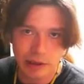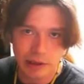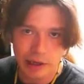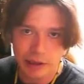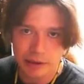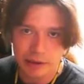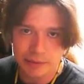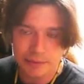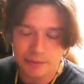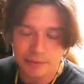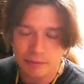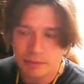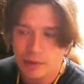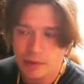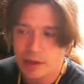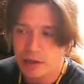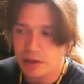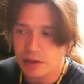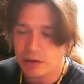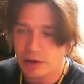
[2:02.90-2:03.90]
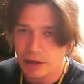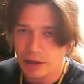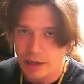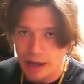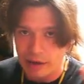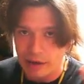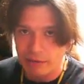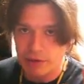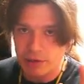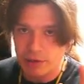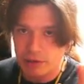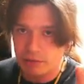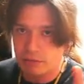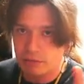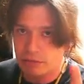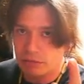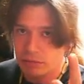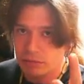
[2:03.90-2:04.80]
Okay, so at an average